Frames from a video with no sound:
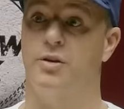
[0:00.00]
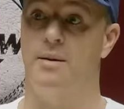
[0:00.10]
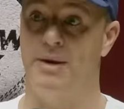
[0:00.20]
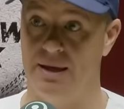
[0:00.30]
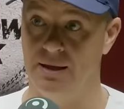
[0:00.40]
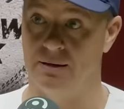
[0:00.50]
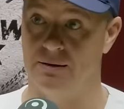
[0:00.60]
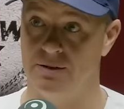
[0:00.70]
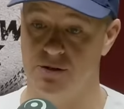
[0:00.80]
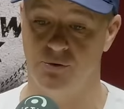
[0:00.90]
the wealth coming in.
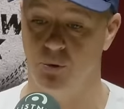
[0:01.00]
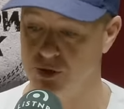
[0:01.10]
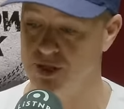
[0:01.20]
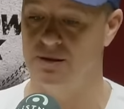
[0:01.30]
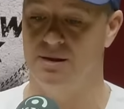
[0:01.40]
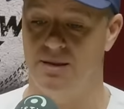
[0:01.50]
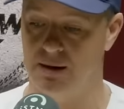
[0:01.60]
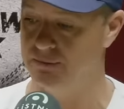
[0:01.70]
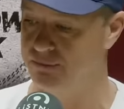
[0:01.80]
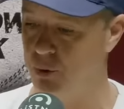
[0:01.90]
Yep. So, of course, they need
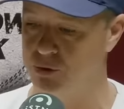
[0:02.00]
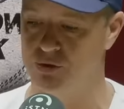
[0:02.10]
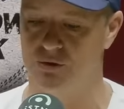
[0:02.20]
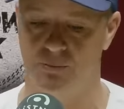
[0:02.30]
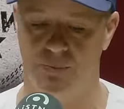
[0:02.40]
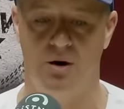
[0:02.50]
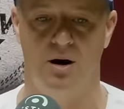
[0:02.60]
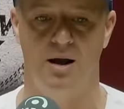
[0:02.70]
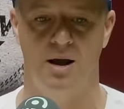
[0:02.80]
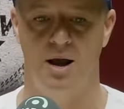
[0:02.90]
that portion of the
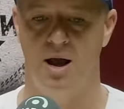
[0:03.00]
pie.